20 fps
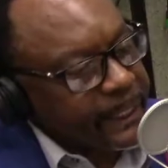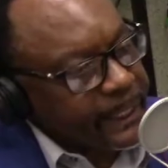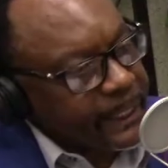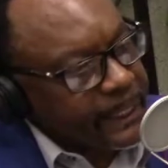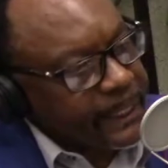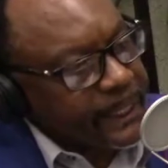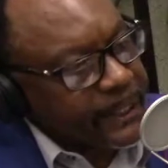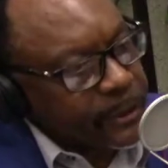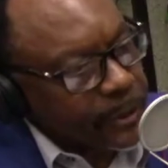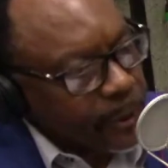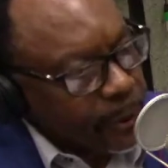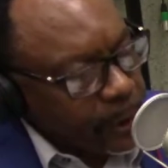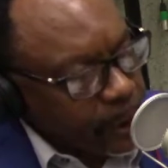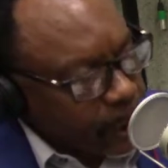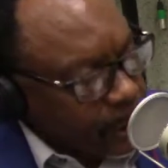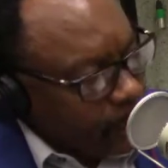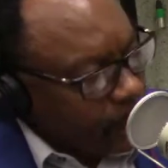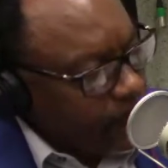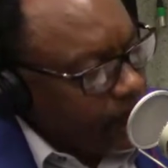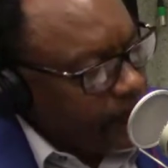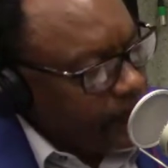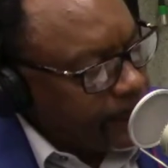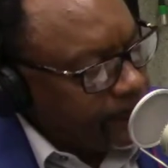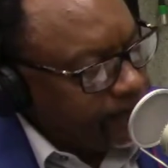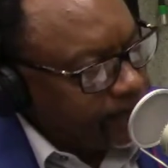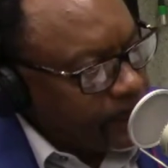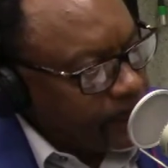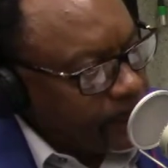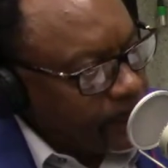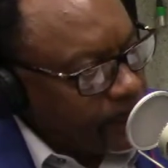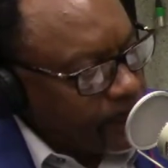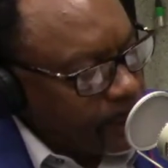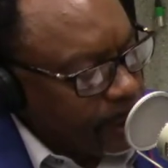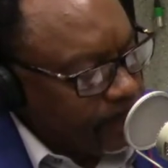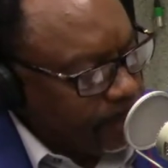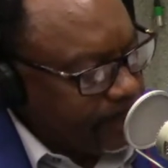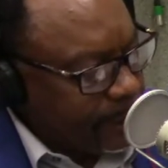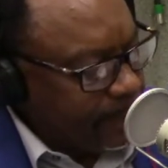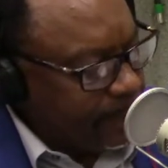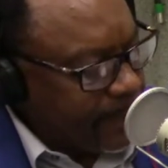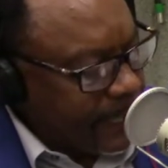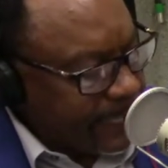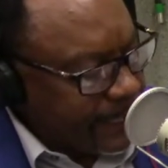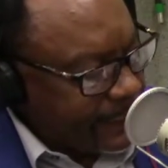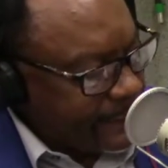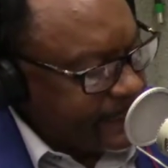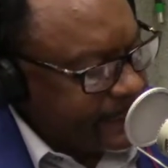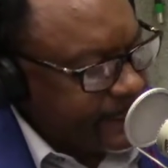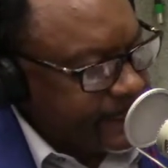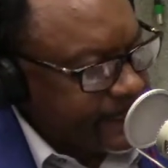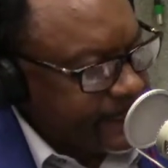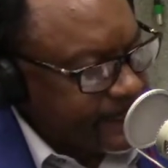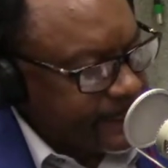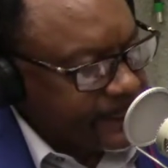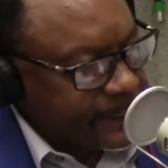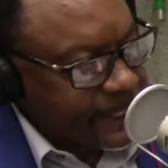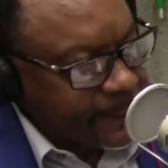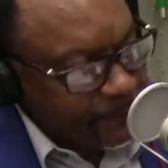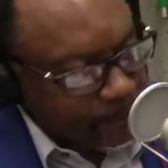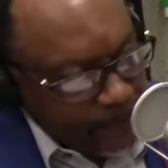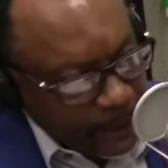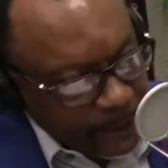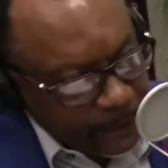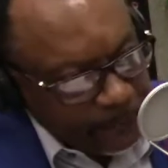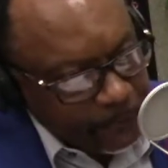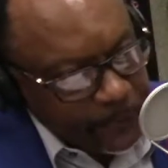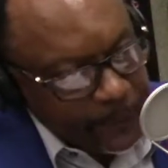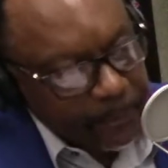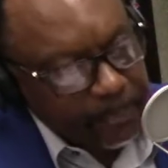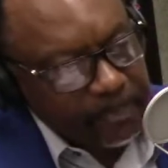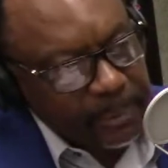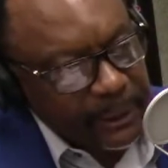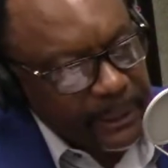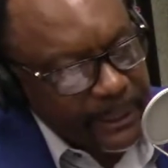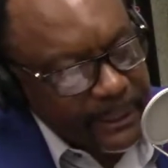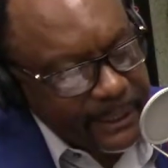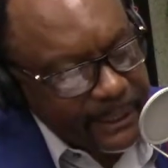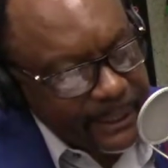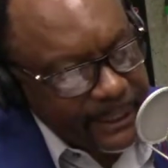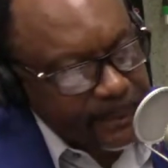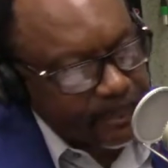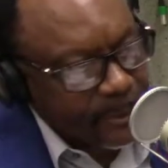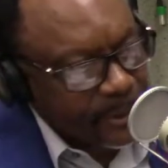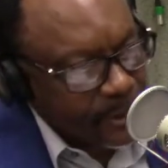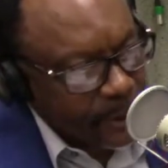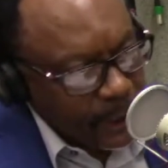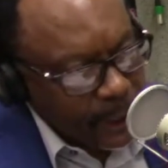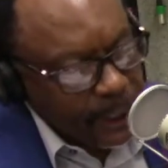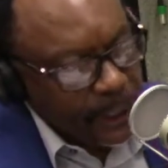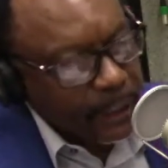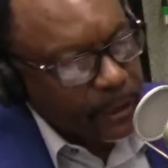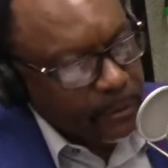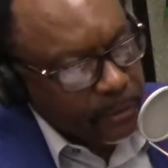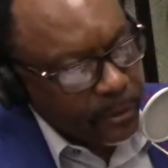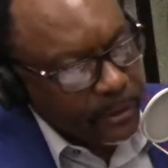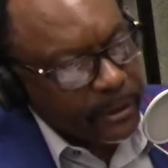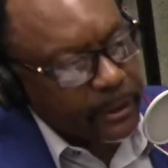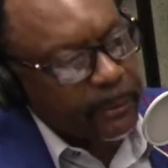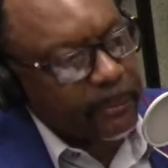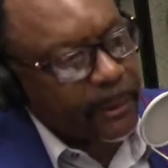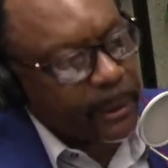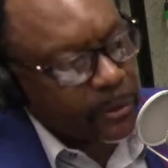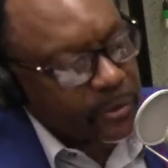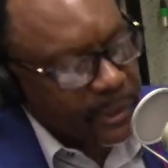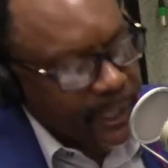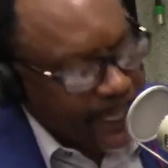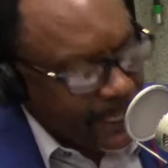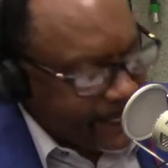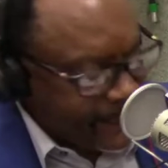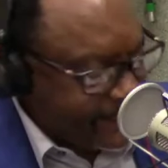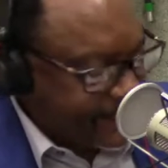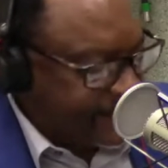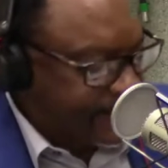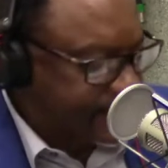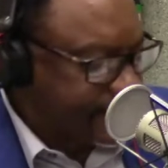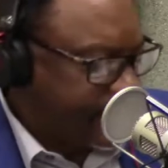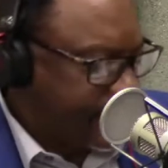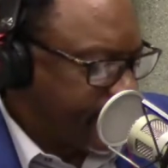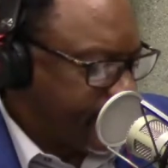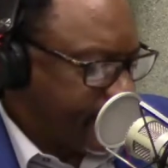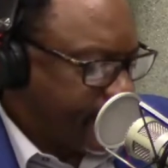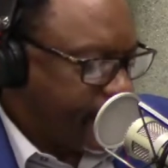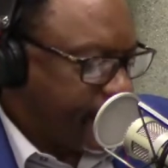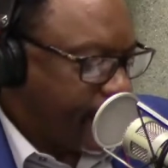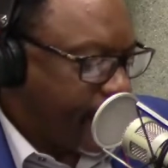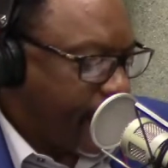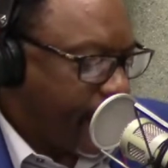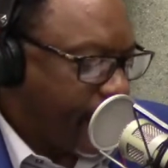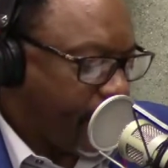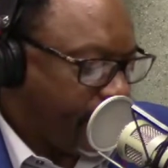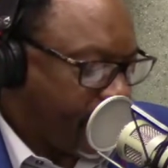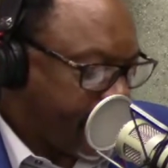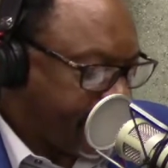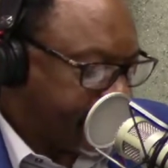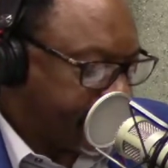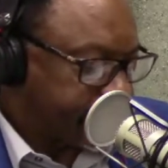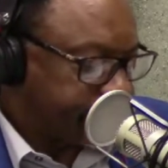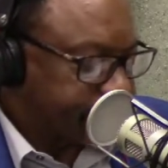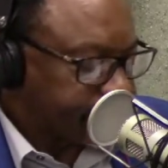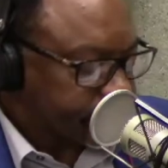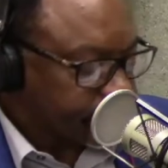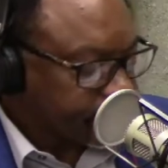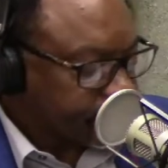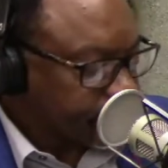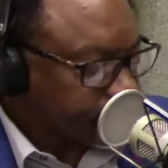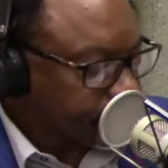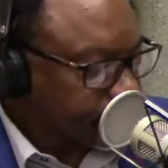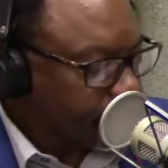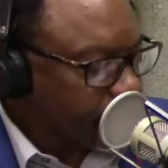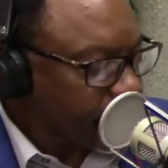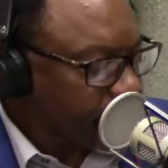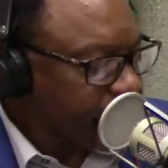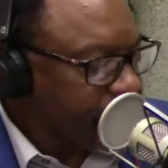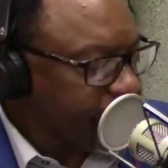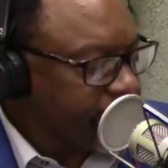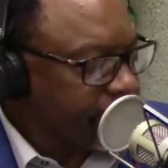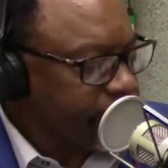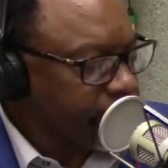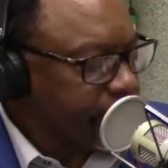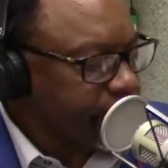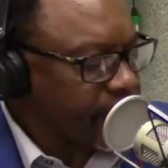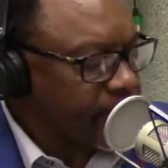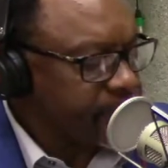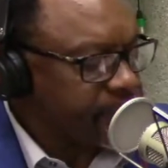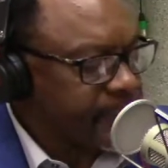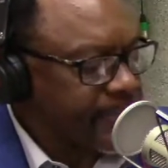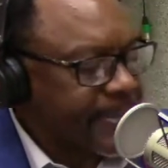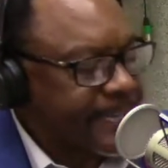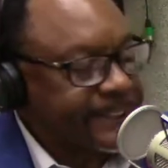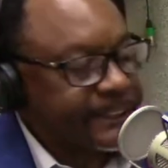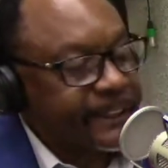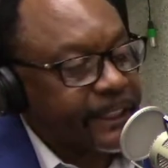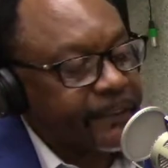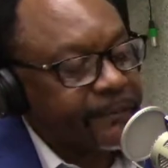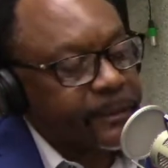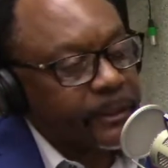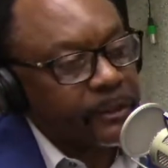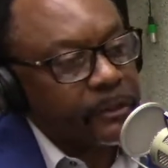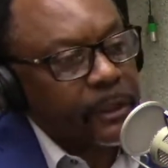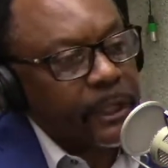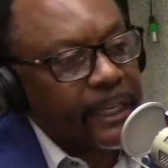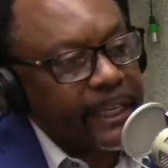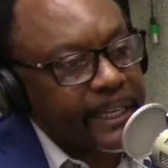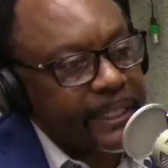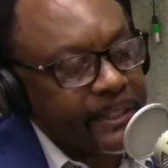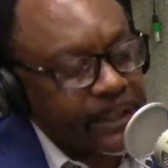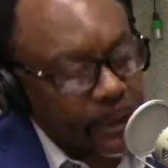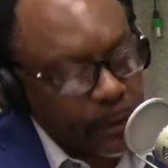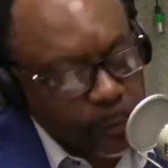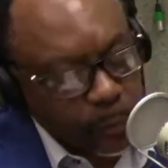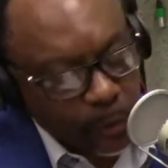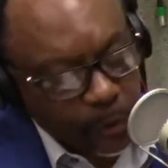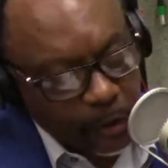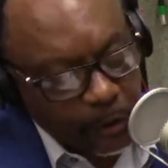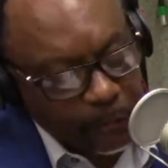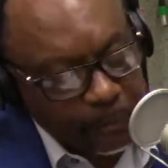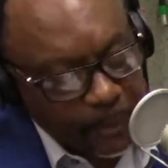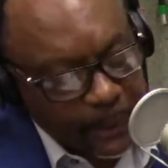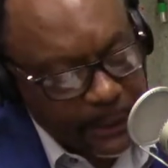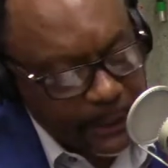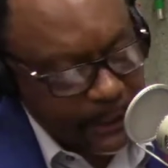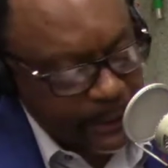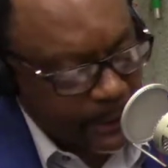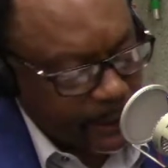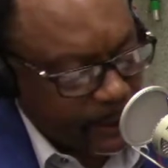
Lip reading: is going to, be minus against the death benefit plus 6% interest in most cases. However, if a person has less than 12 months to